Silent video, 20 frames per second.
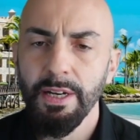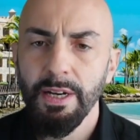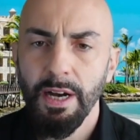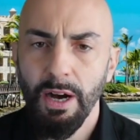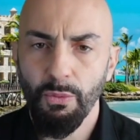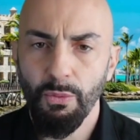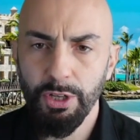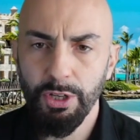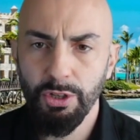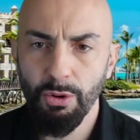We
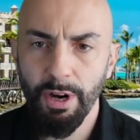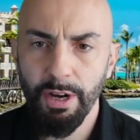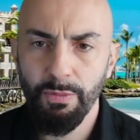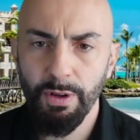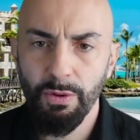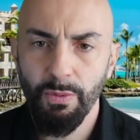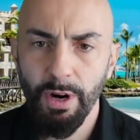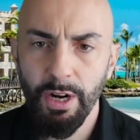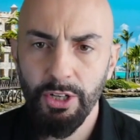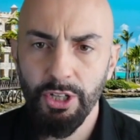saw it with
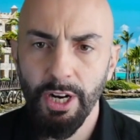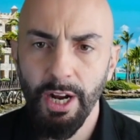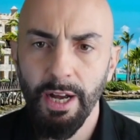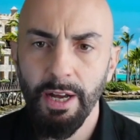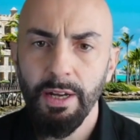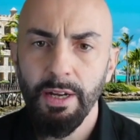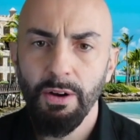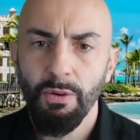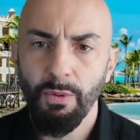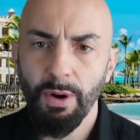
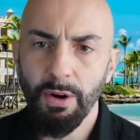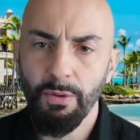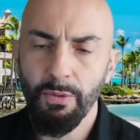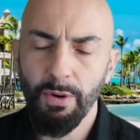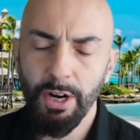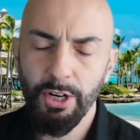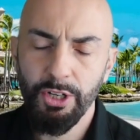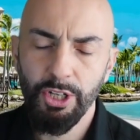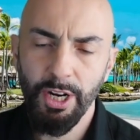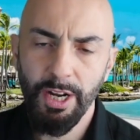Russia when
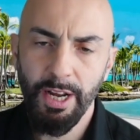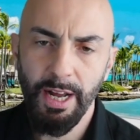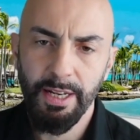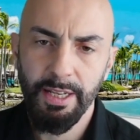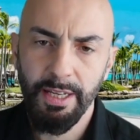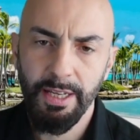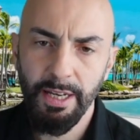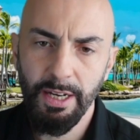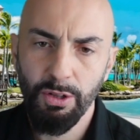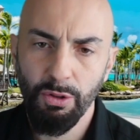Russia
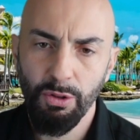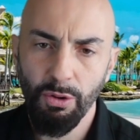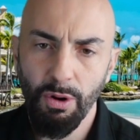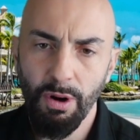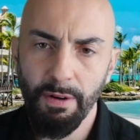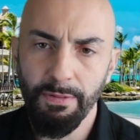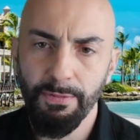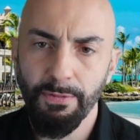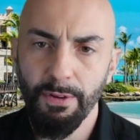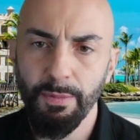got kicked
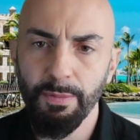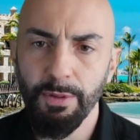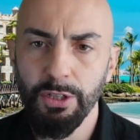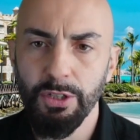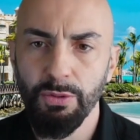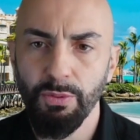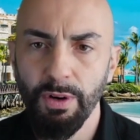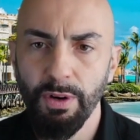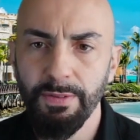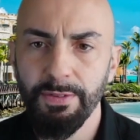off from
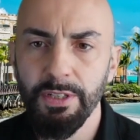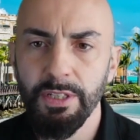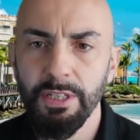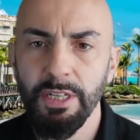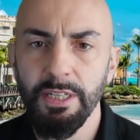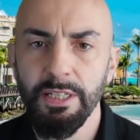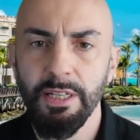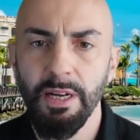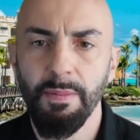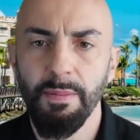the SWIFT
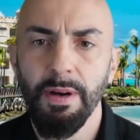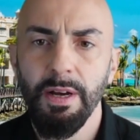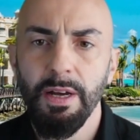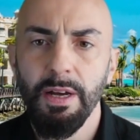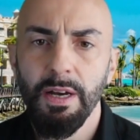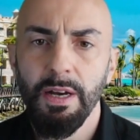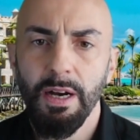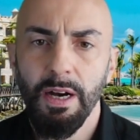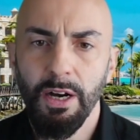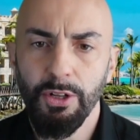system
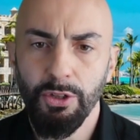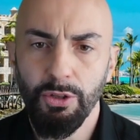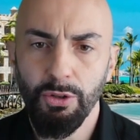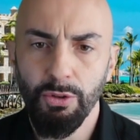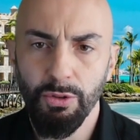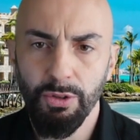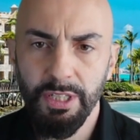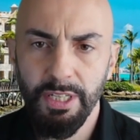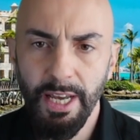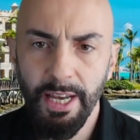
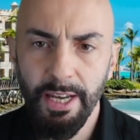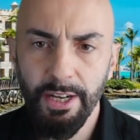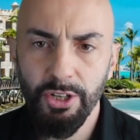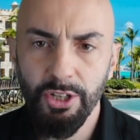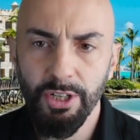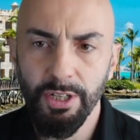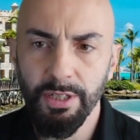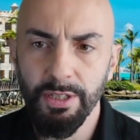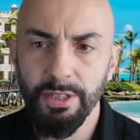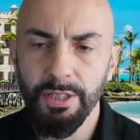due to
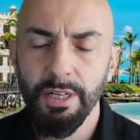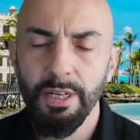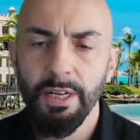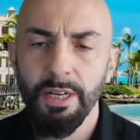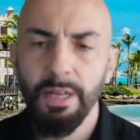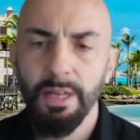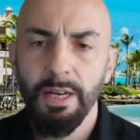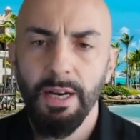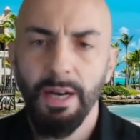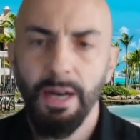sanctions.
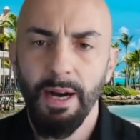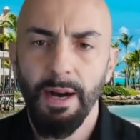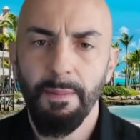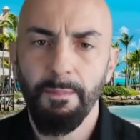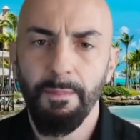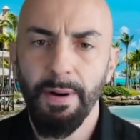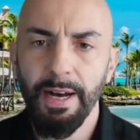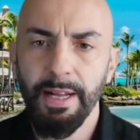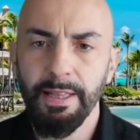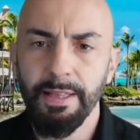
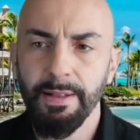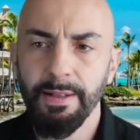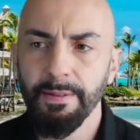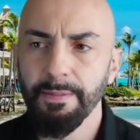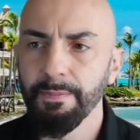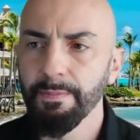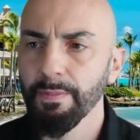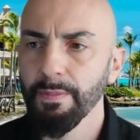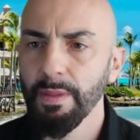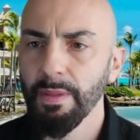But
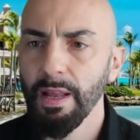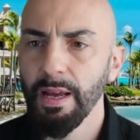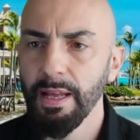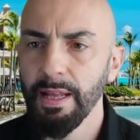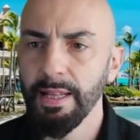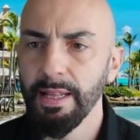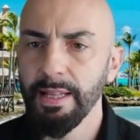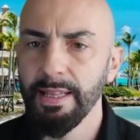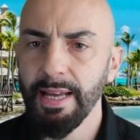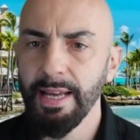
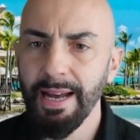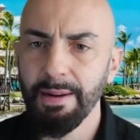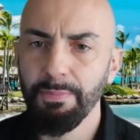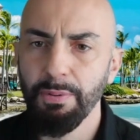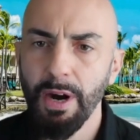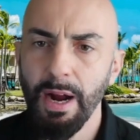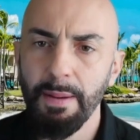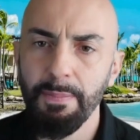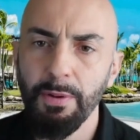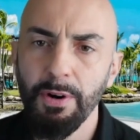
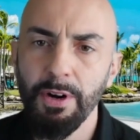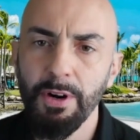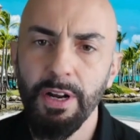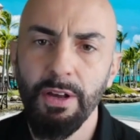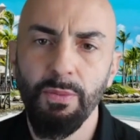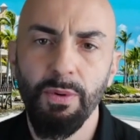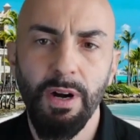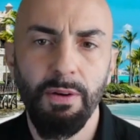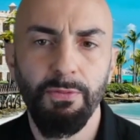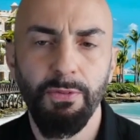that
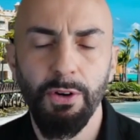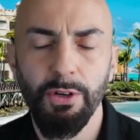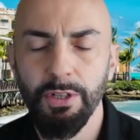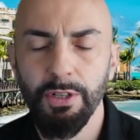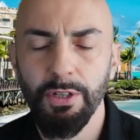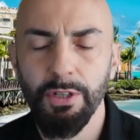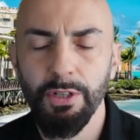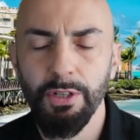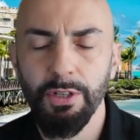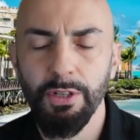property, when I
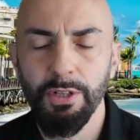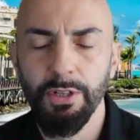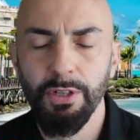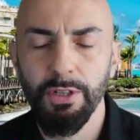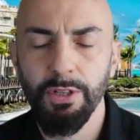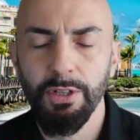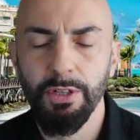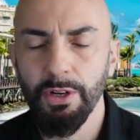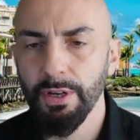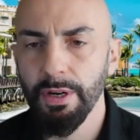first heard
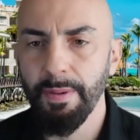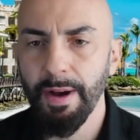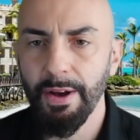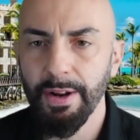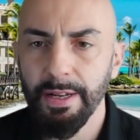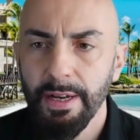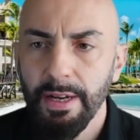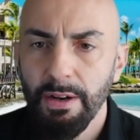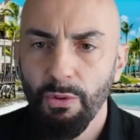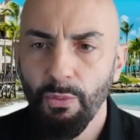about it,
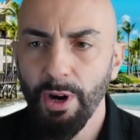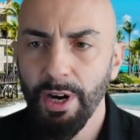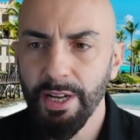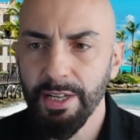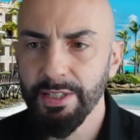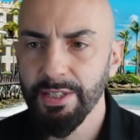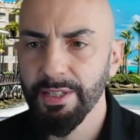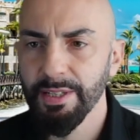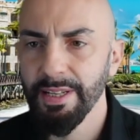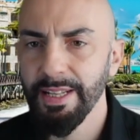
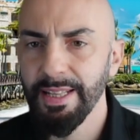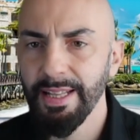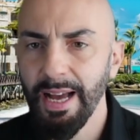was